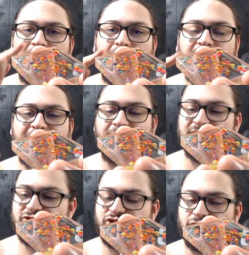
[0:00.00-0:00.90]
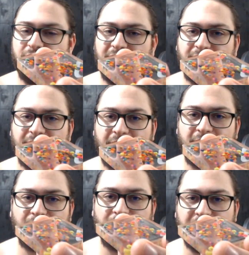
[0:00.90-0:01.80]
like a string around it
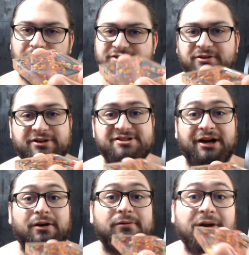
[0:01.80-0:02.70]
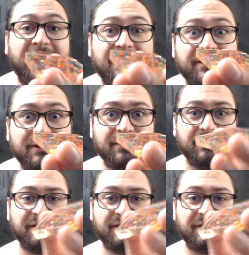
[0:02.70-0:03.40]
or whatever, so it looks like a ring, like